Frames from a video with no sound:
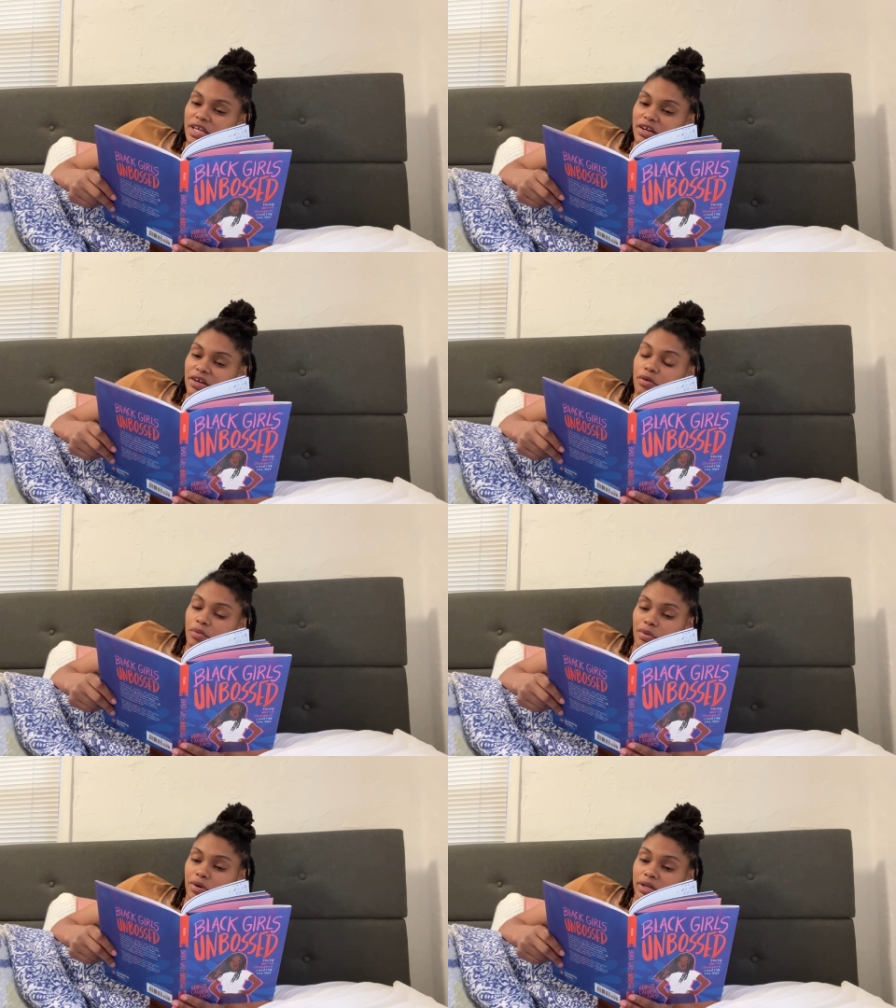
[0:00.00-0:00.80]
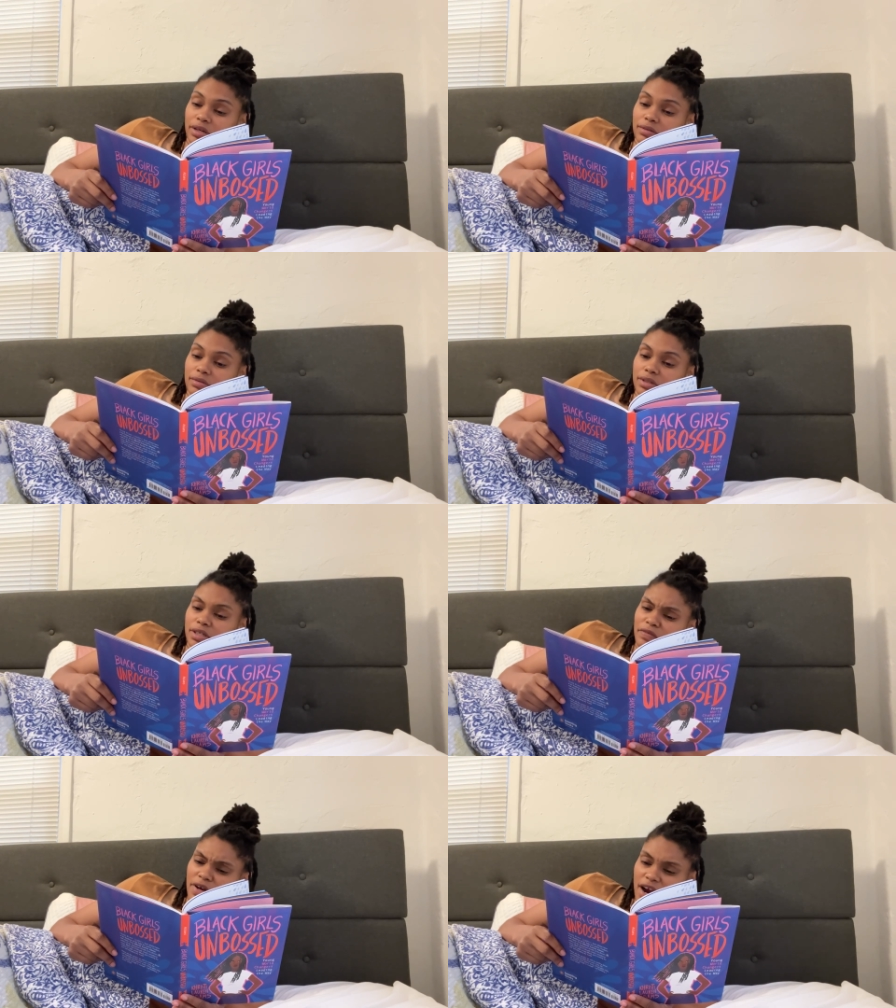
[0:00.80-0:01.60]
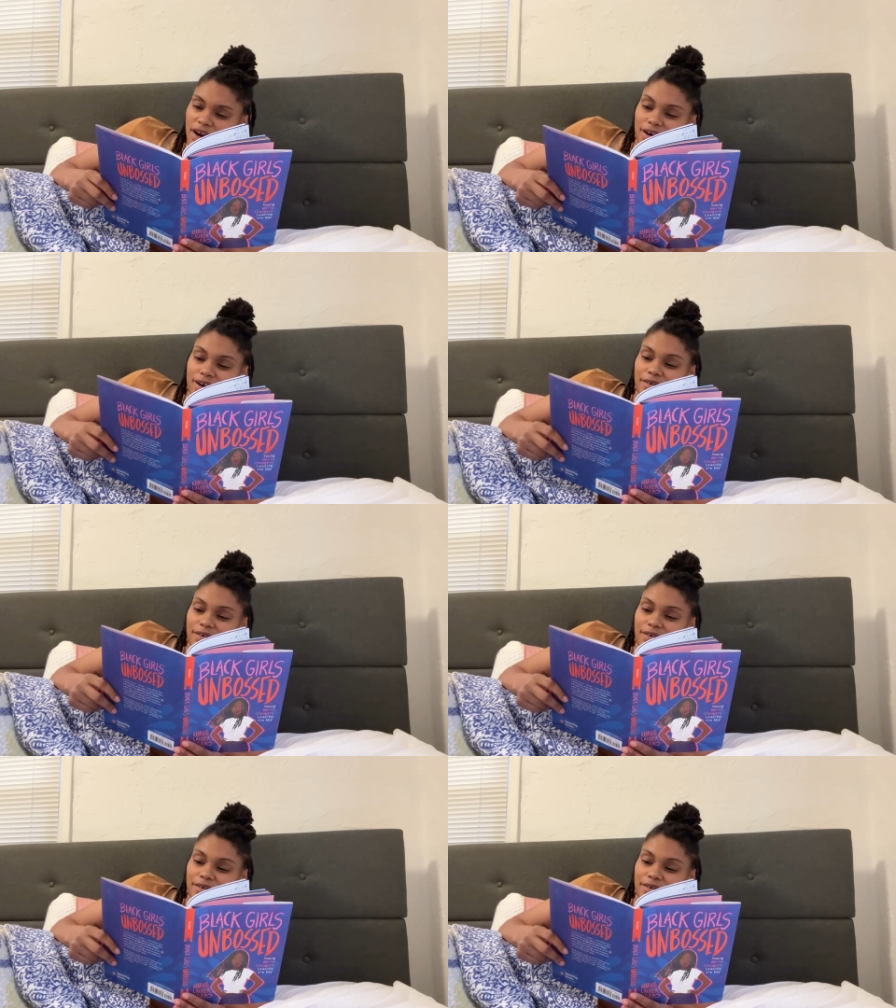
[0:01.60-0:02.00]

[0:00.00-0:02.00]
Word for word: Year Award. Good for her.